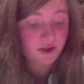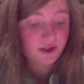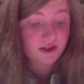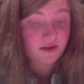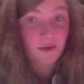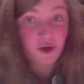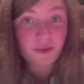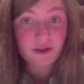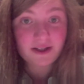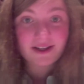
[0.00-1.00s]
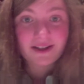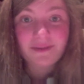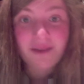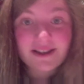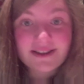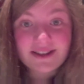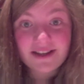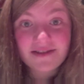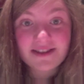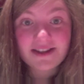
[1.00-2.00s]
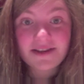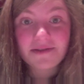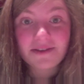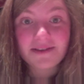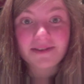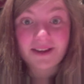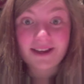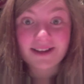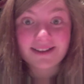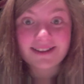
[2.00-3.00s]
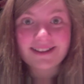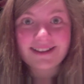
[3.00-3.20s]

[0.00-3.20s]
into the moment and make us think of stuff. It failed.